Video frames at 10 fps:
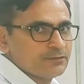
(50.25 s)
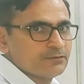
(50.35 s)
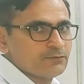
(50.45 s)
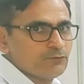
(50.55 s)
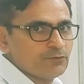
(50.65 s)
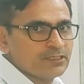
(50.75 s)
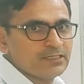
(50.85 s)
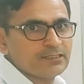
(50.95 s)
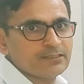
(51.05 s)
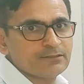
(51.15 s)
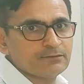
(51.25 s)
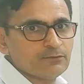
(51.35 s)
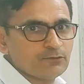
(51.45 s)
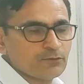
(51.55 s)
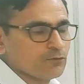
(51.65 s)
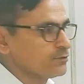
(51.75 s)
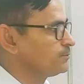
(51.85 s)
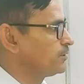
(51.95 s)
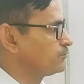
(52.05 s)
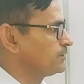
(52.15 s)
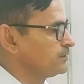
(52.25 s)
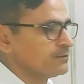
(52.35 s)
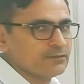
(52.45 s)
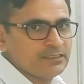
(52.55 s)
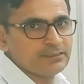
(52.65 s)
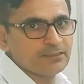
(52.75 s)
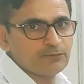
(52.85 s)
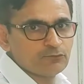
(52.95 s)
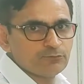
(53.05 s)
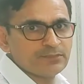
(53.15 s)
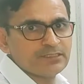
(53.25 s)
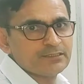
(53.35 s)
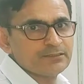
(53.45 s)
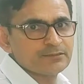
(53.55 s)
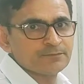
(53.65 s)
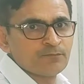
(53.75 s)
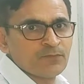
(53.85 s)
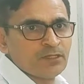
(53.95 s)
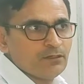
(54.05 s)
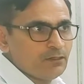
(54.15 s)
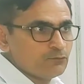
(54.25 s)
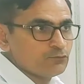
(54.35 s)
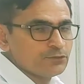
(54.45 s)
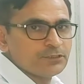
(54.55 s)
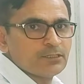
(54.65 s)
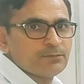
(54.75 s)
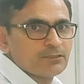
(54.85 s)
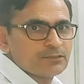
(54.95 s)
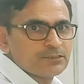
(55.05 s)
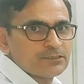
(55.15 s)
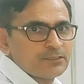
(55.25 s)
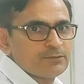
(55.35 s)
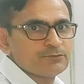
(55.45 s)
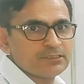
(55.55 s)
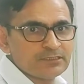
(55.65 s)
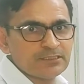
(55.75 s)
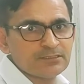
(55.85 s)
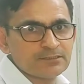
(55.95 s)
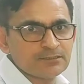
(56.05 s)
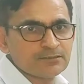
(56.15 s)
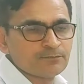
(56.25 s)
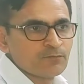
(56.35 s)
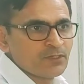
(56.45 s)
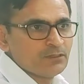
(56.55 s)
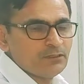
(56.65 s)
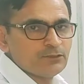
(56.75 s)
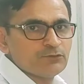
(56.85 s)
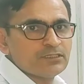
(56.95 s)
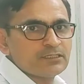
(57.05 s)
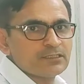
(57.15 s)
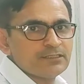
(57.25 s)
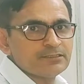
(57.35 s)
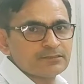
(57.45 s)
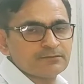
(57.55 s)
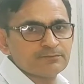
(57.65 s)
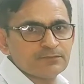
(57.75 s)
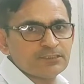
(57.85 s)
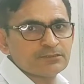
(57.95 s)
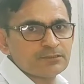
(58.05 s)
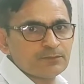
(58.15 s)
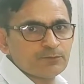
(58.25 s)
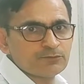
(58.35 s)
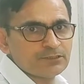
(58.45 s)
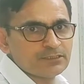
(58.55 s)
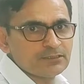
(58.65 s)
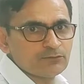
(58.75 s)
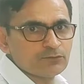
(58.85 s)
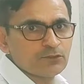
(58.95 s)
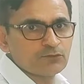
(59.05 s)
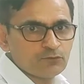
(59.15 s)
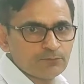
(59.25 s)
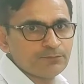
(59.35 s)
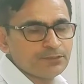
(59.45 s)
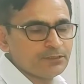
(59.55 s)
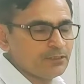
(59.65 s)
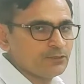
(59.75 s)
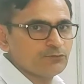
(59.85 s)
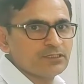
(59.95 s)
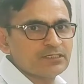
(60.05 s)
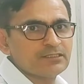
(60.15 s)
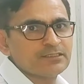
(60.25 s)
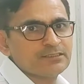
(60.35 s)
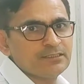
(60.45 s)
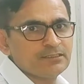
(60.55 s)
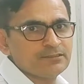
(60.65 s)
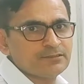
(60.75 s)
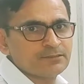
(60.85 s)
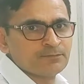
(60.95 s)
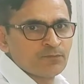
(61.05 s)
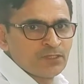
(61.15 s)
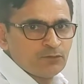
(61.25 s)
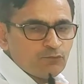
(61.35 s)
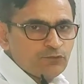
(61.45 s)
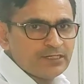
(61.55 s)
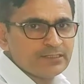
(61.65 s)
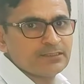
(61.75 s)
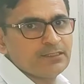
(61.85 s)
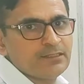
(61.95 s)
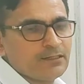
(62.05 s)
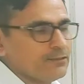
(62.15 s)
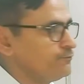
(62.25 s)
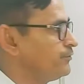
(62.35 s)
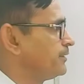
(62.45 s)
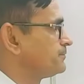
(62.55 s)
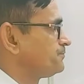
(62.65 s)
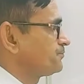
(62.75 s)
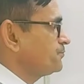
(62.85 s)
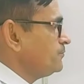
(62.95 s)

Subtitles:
You will get a good knowledge about it, how to make it, how to think about this type of sentences. And you can write this type of sentence on your copy and you can understand it very clearly way.